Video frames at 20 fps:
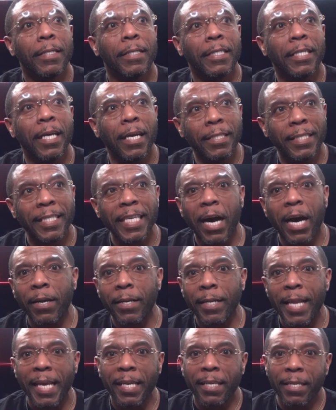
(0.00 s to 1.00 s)

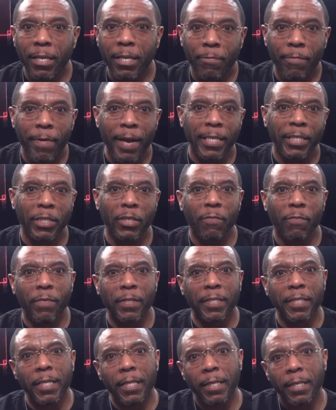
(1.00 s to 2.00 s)
Touchdown Lakeland Correctional
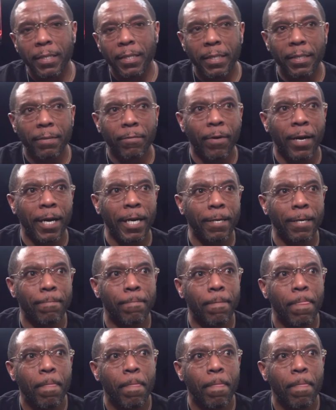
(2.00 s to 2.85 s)
Facility, right?